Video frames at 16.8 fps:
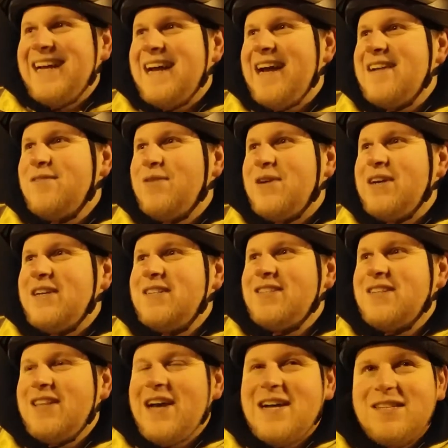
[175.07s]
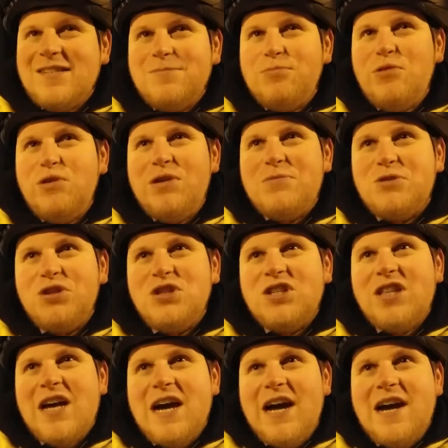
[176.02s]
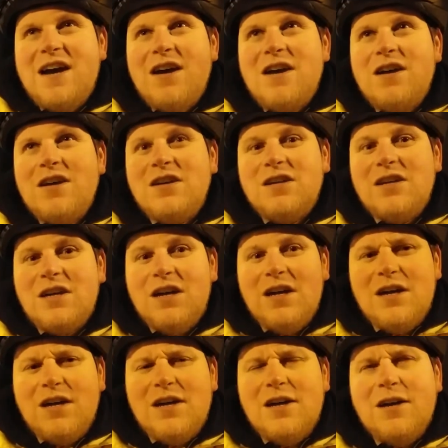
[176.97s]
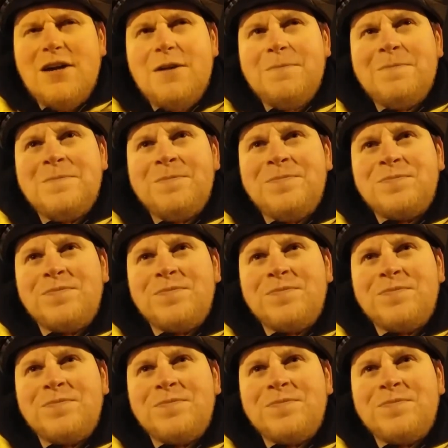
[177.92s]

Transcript: Anyway, so that's pretty much that. Slowly